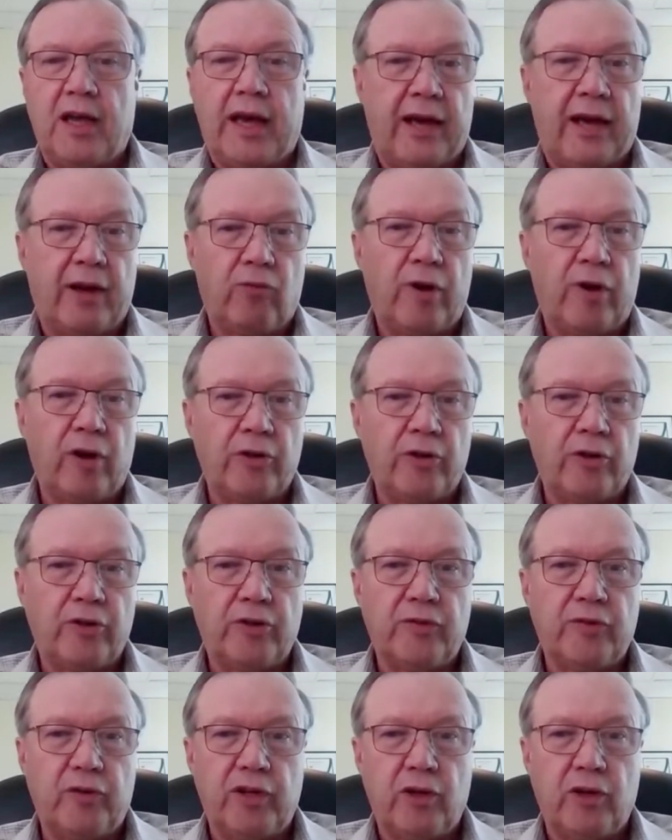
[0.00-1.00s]
at a
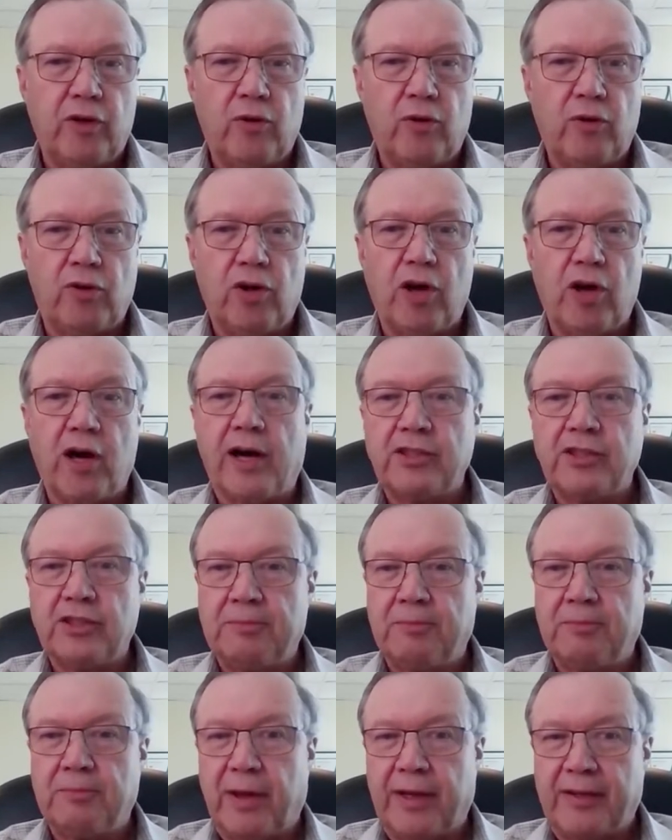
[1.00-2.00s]
relatively low
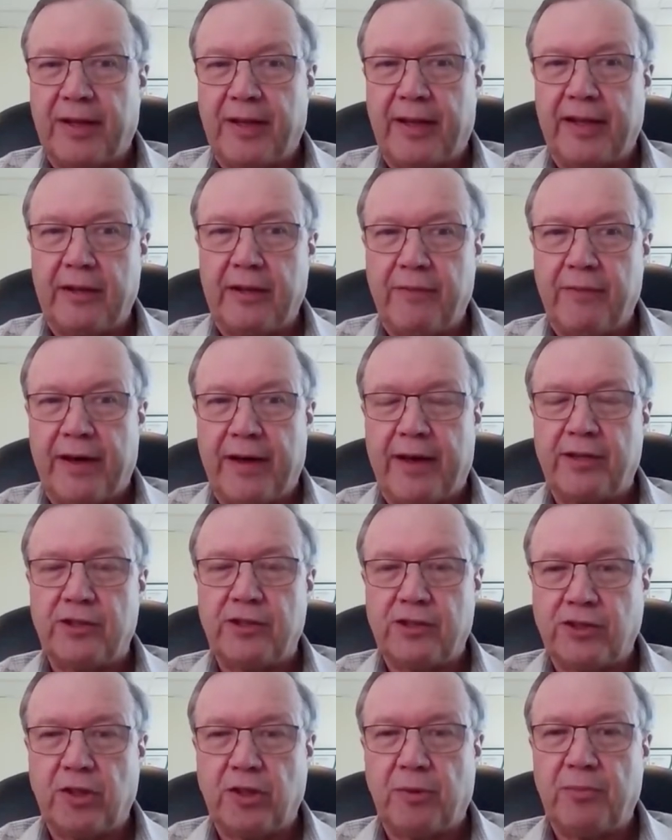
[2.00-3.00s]
cost by taking
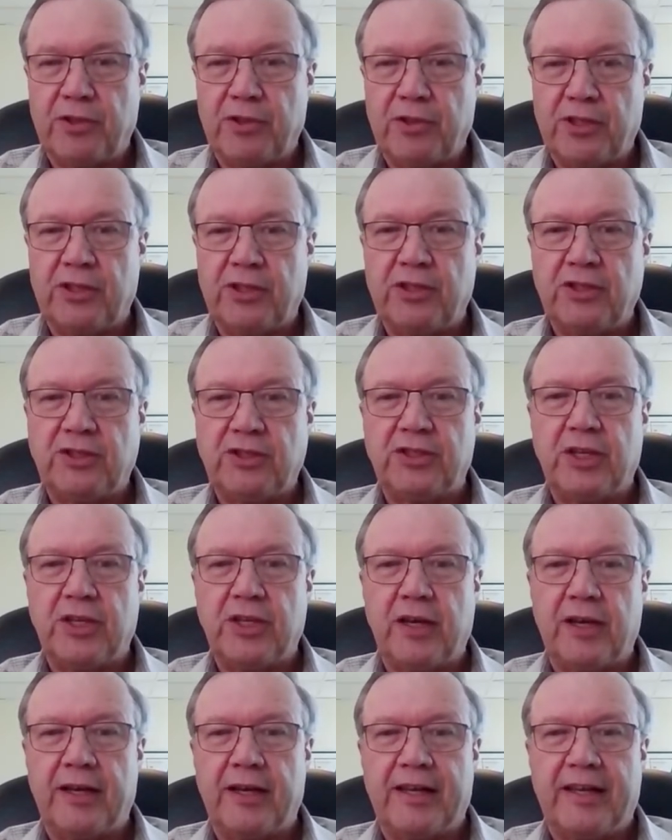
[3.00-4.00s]
advantage of some of these
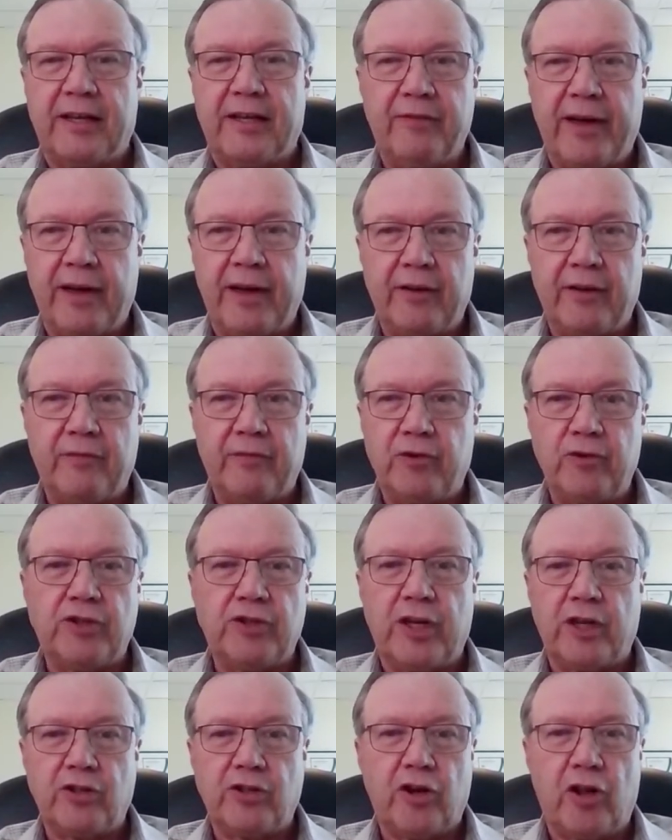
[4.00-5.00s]
uh, innovative new
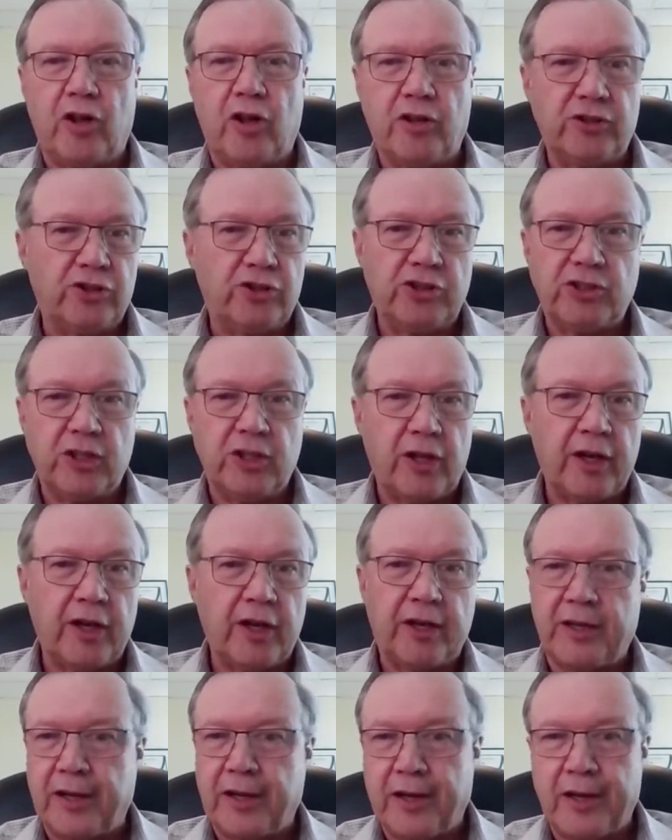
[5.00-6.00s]
technologies
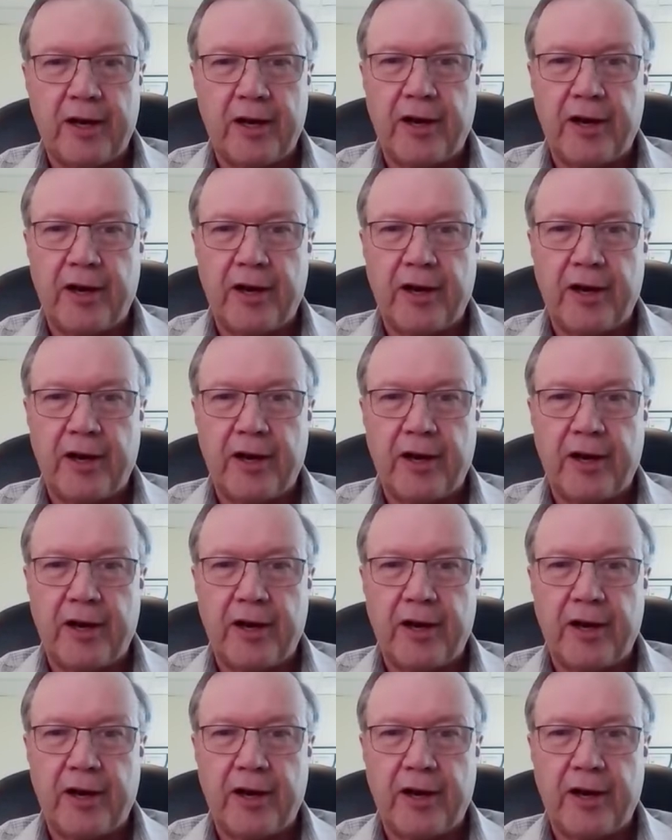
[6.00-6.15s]
like uh,